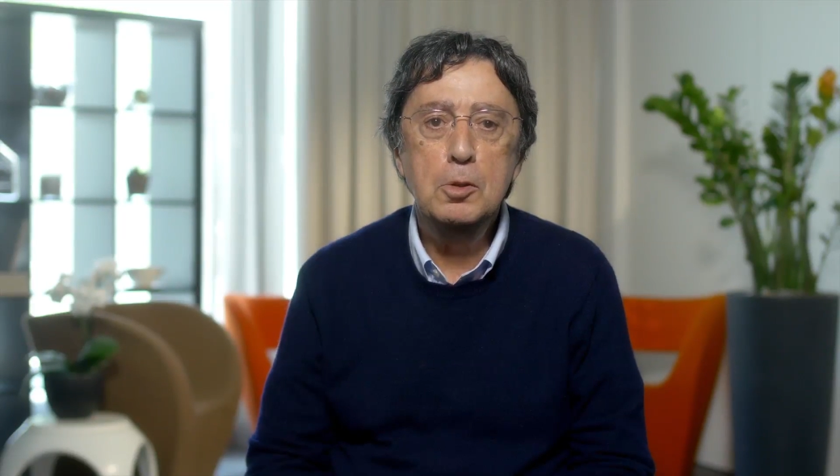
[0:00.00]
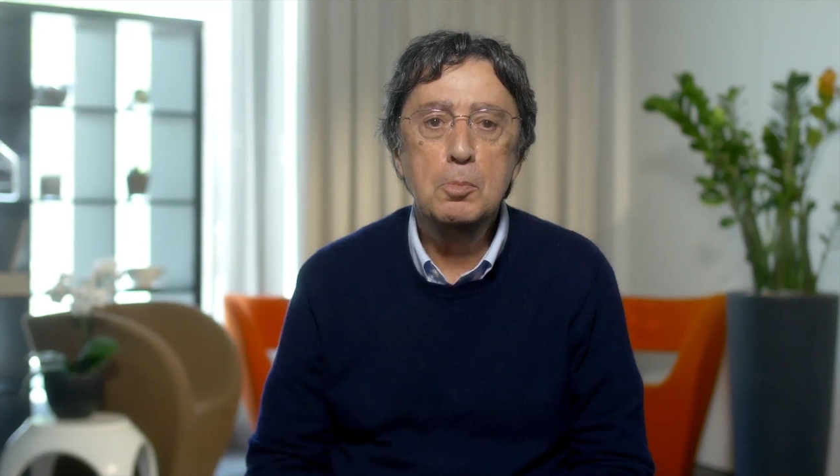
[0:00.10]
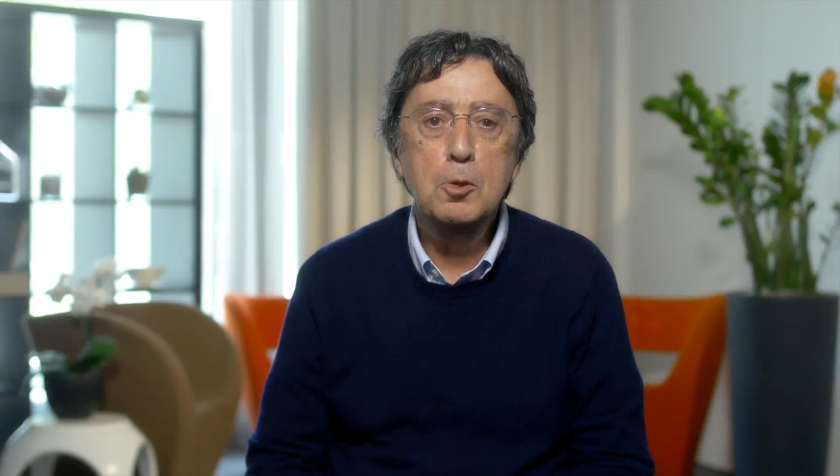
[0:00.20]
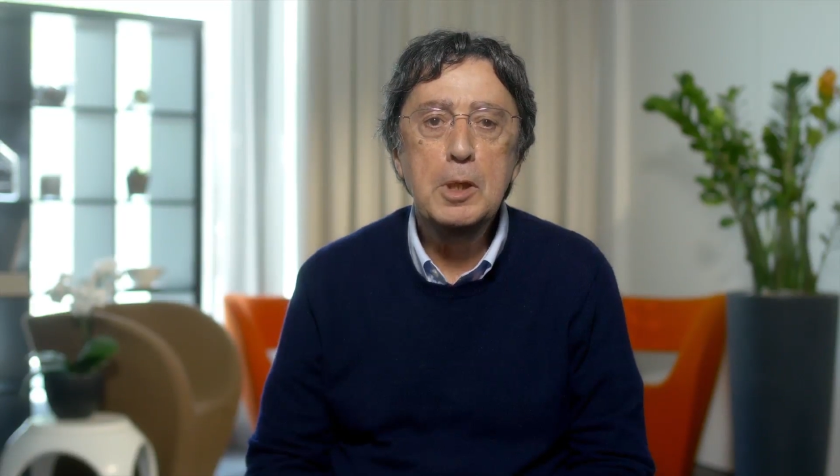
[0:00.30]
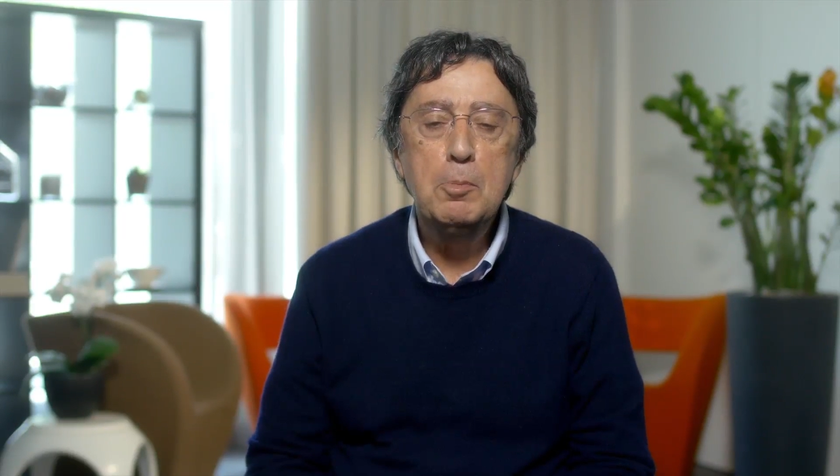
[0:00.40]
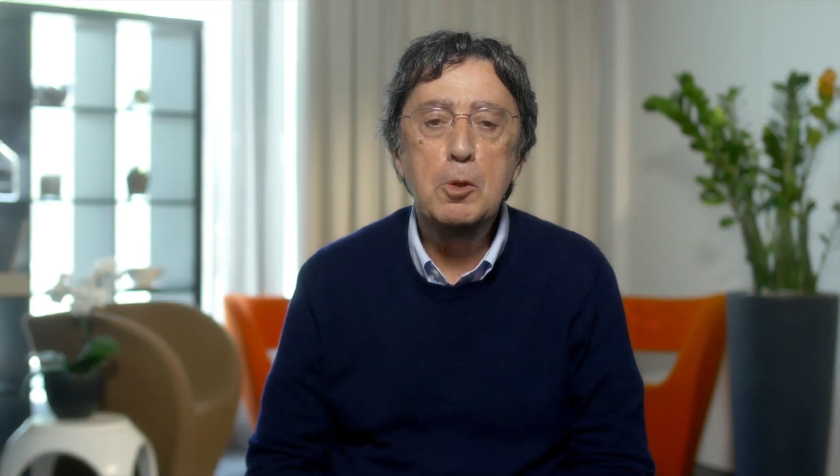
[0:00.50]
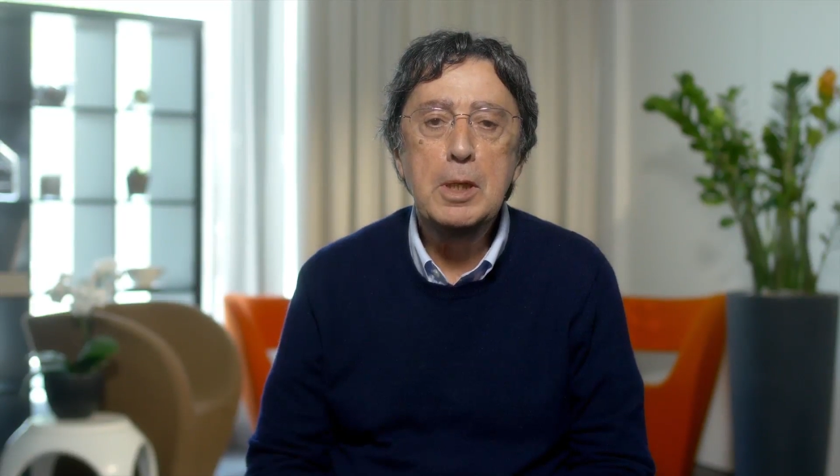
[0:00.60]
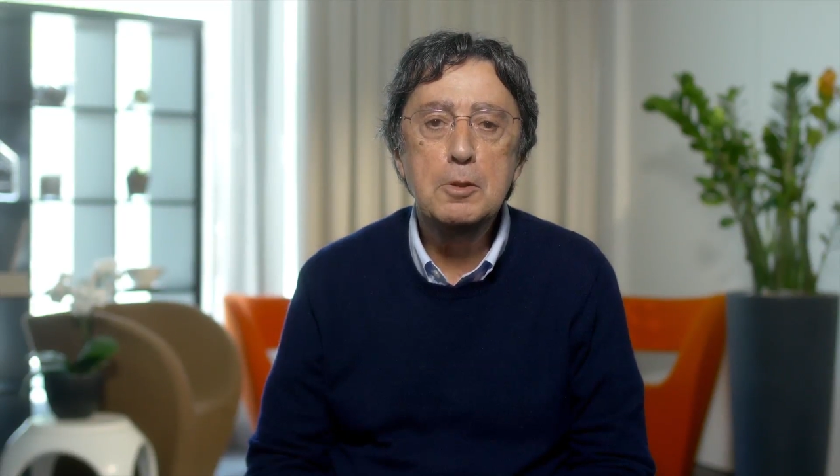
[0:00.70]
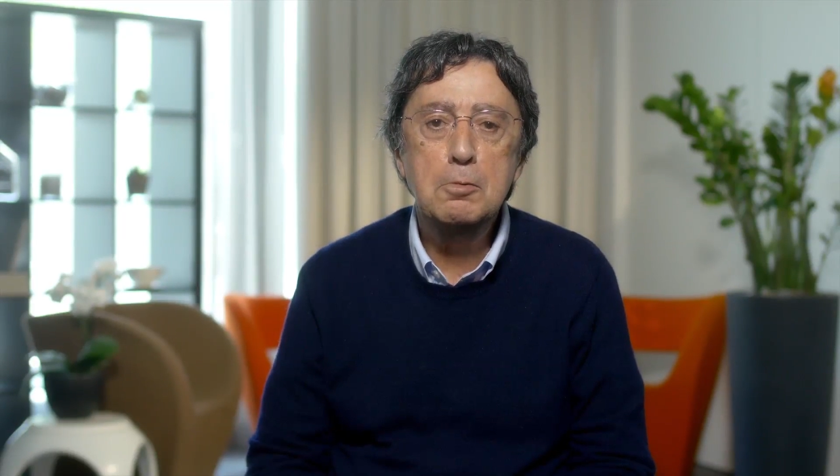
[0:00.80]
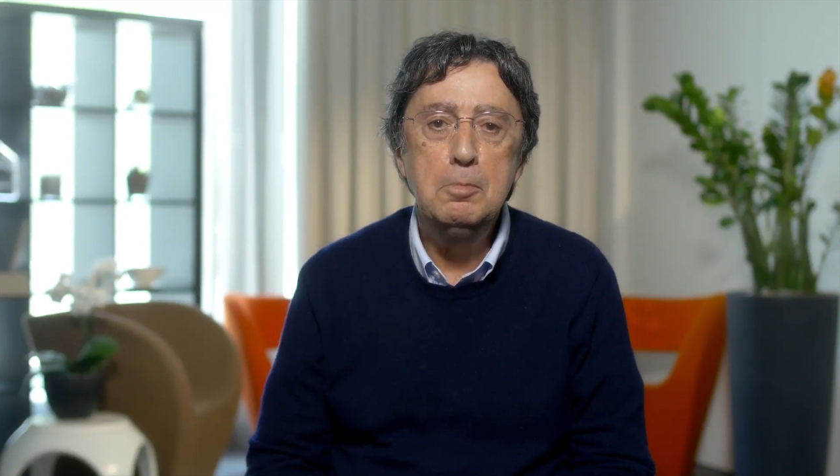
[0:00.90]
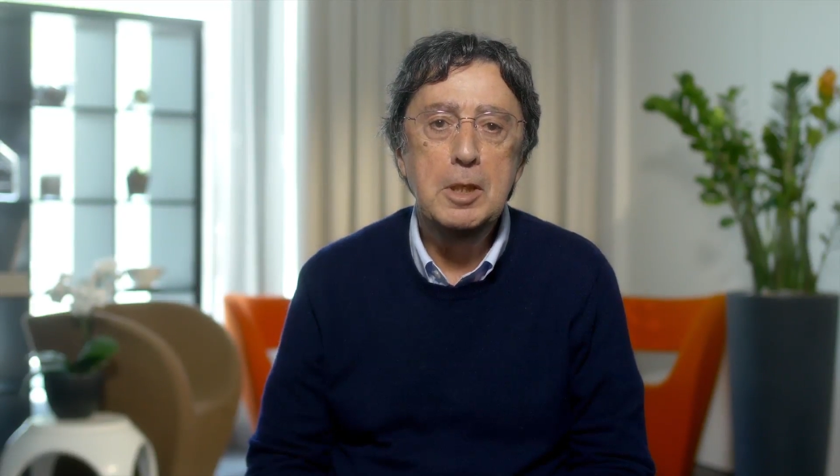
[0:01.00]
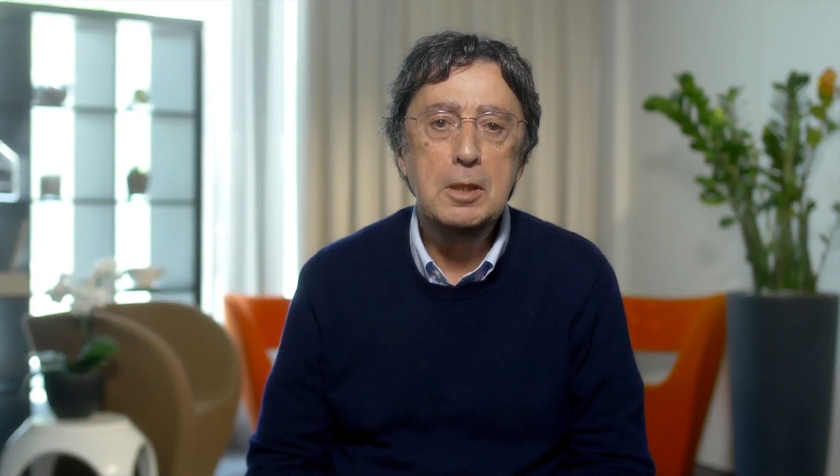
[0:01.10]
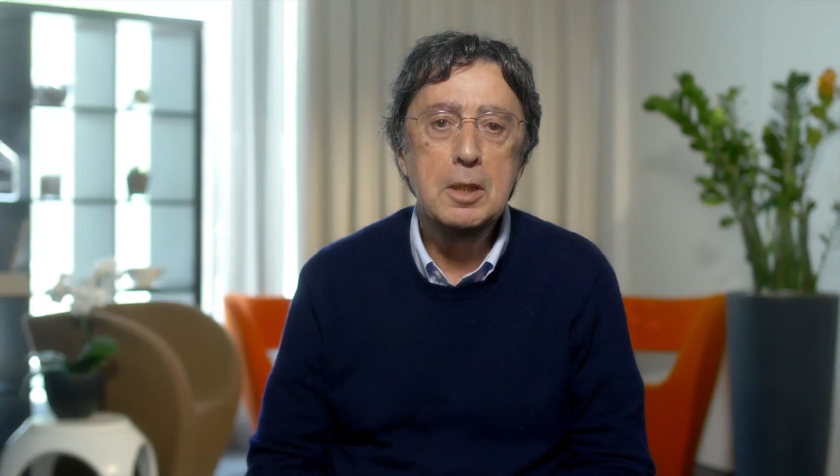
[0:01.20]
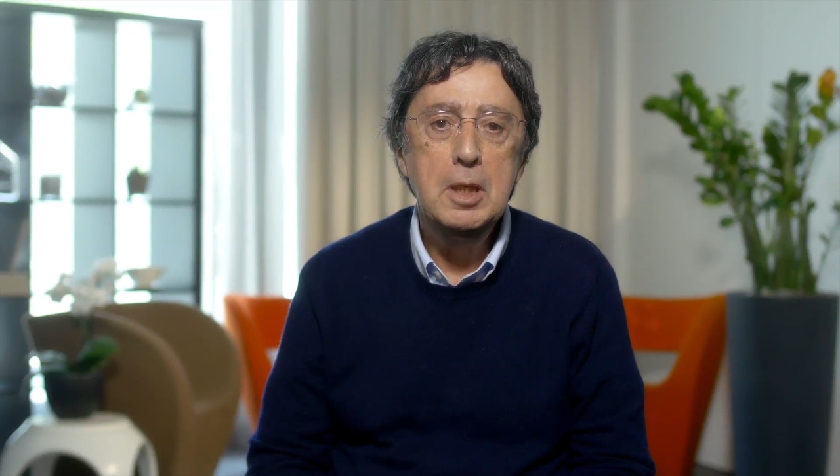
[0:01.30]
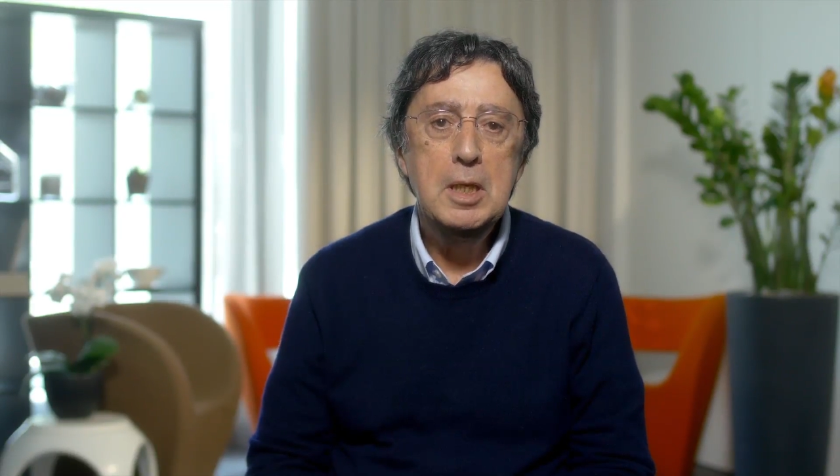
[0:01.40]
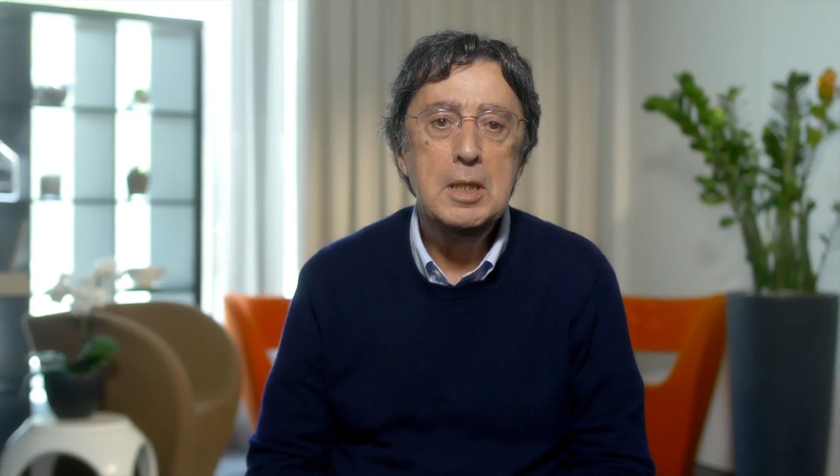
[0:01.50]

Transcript: the ProTaper instrument